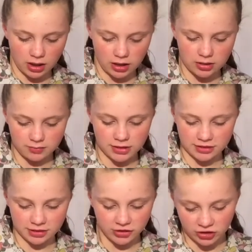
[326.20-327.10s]

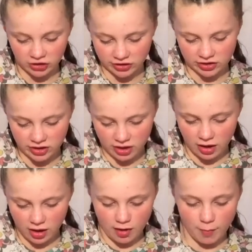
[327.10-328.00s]
I'm just
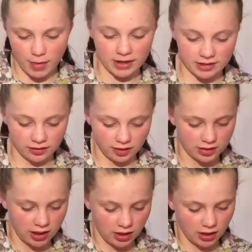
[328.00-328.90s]
mixing
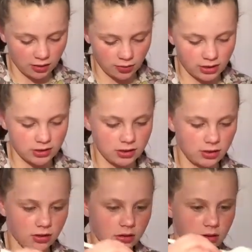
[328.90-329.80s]
this in anyways.
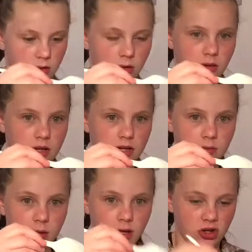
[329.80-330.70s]
So there's
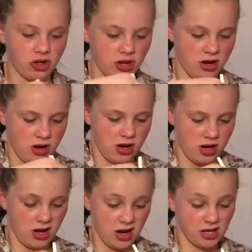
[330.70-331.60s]
my mixture.
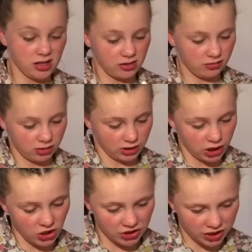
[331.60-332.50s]
It's
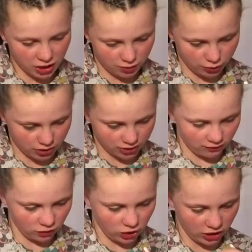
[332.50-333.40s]
not thick, but it's
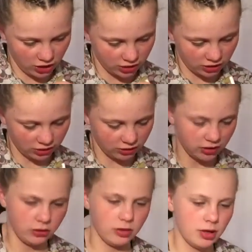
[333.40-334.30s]
not runny either, like, you
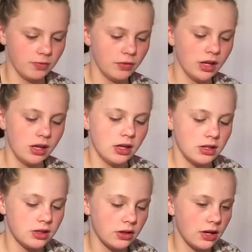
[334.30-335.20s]
know what I mean.
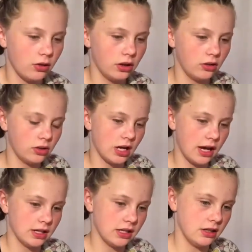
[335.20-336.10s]
So now I'm going to
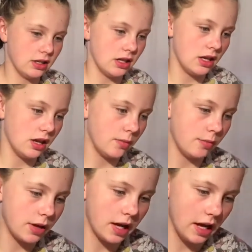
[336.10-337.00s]
add in the
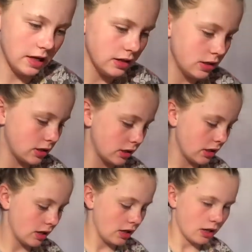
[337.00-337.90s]
paint,
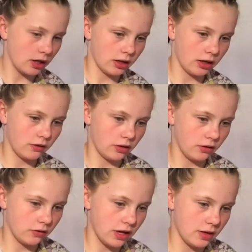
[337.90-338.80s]
and I've
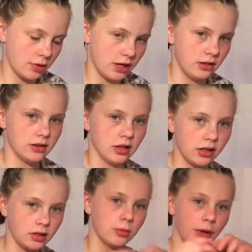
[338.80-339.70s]
got red paint. Sorry, I
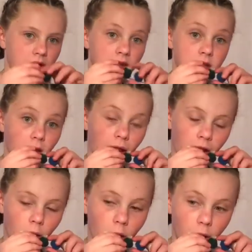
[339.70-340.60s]
need to bite this because
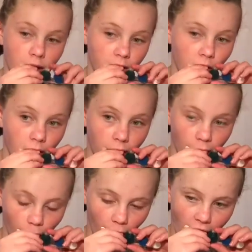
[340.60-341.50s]
otherwise it won't
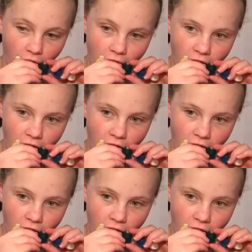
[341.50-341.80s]
open.